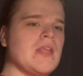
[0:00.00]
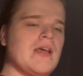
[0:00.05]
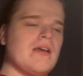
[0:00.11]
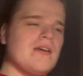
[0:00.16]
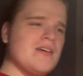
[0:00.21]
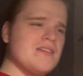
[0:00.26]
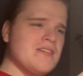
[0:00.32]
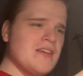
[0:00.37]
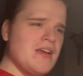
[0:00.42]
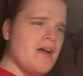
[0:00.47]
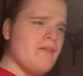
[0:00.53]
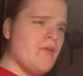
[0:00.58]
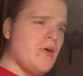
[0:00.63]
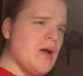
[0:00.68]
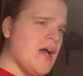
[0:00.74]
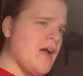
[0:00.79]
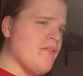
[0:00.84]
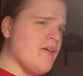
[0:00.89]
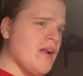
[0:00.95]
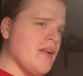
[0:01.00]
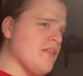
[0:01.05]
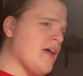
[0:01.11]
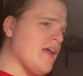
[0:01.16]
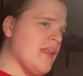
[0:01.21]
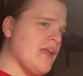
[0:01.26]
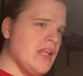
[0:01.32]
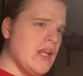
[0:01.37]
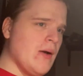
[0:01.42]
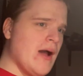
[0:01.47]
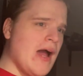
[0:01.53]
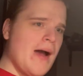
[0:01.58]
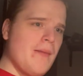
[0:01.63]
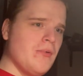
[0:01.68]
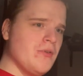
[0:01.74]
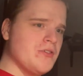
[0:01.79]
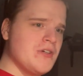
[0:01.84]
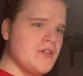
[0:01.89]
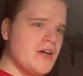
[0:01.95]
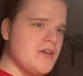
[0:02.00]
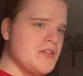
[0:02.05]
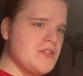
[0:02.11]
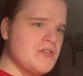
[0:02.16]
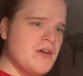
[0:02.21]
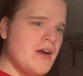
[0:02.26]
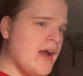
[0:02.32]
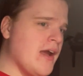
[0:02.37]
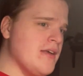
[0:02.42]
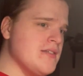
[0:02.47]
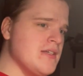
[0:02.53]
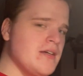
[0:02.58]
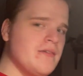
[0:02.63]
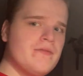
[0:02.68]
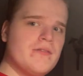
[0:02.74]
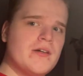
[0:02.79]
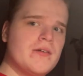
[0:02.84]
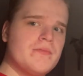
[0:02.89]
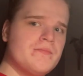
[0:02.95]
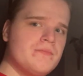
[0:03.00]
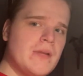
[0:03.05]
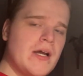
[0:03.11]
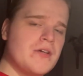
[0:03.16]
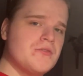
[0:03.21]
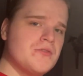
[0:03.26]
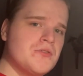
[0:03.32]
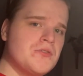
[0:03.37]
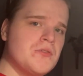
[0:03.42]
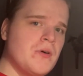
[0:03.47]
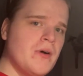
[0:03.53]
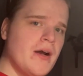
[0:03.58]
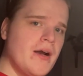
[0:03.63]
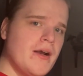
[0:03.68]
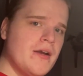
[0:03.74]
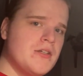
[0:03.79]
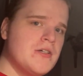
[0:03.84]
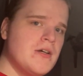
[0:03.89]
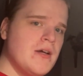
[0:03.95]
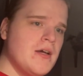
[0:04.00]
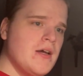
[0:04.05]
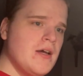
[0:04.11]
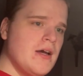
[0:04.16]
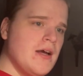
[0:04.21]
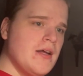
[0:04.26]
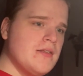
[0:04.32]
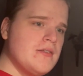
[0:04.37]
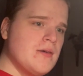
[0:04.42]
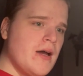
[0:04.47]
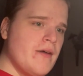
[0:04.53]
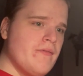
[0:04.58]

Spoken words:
because like I read on like Apple charges crazy for extra storage, and so I